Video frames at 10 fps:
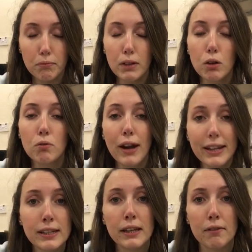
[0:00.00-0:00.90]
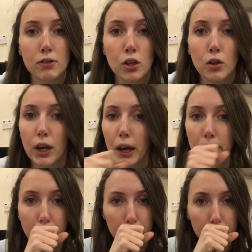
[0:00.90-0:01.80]
ready to give to you
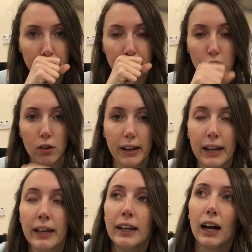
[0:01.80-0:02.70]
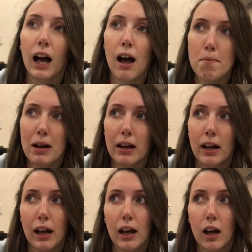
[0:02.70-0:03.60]
sorry,
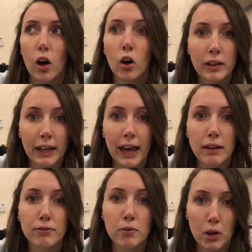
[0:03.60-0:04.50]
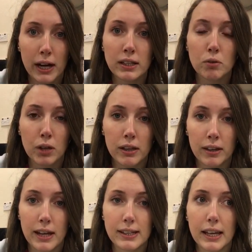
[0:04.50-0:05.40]
on the gate from 9 till
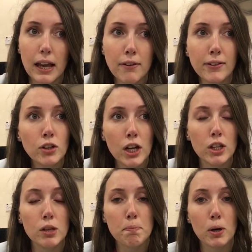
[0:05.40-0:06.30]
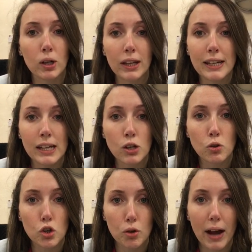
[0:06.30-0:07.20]
9:30. If you know that the book that is in your
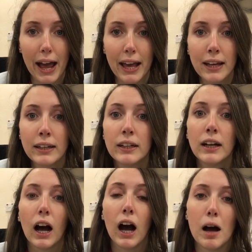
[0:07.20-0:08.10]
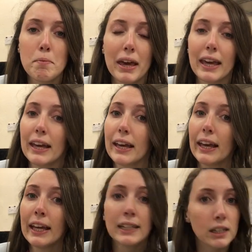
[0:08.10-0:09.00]
tray
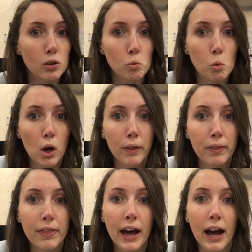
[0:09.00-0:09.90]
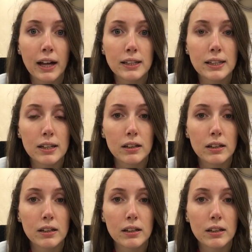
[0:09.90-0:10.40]
isn't one that